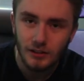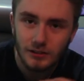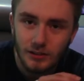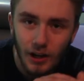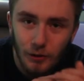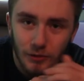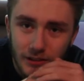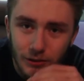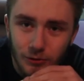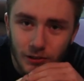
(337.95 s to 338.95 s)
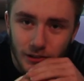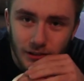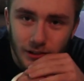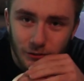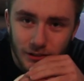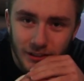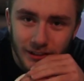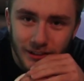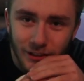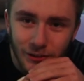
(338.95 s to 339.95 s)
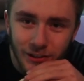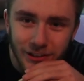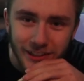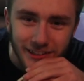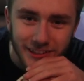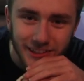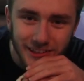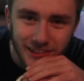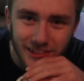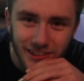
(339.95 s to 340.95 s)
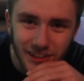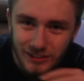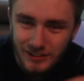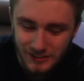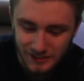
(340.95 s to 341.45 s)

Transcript: So I'm gonna see what I'm gonna see how good it is. You know?